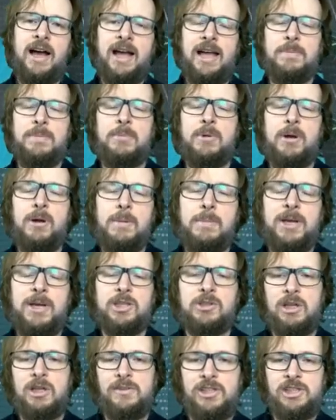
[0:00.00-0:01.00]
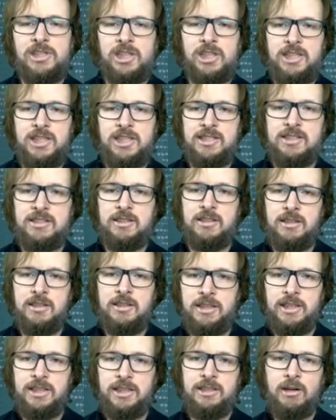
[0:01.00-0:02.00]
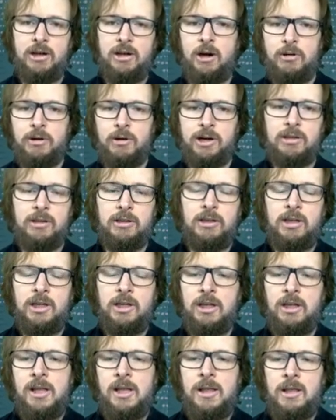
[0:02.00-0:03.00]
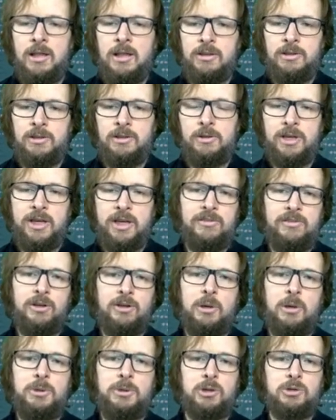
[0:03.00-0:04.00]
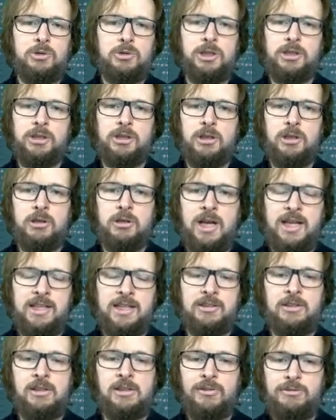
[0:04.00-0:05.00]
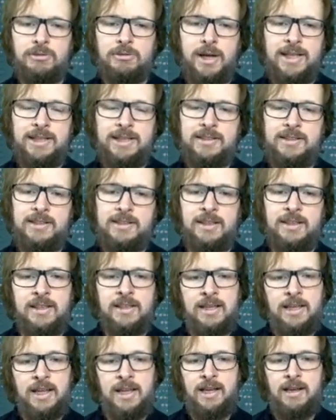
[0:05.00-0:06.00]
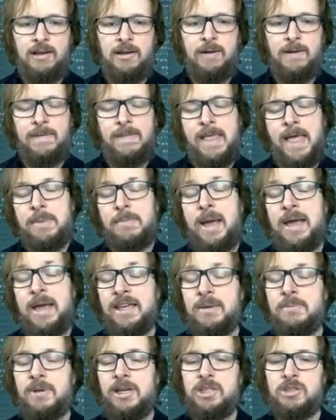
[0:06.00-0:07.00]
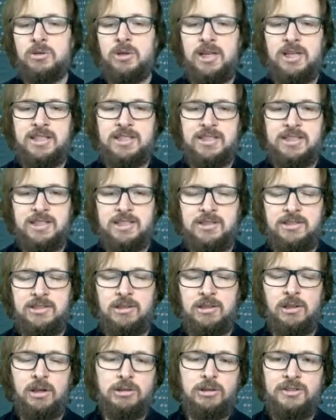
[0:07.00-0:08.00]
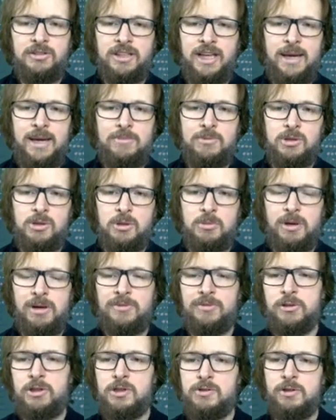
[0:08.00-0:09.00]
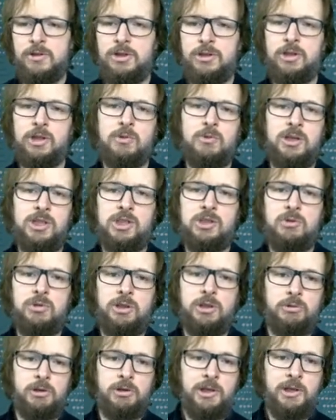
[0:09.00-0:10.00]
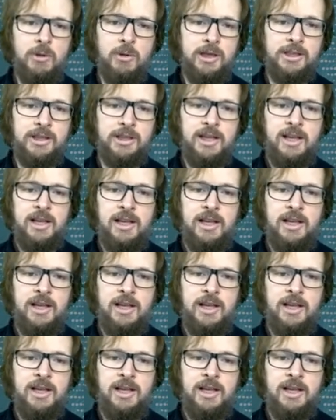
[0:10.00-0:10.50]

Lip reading: I am a MySQL evangelist in Oracle. You can follow me on Twitter at Lefret. I'm hacking MySQL since a lot of time. So my first version was 3.21.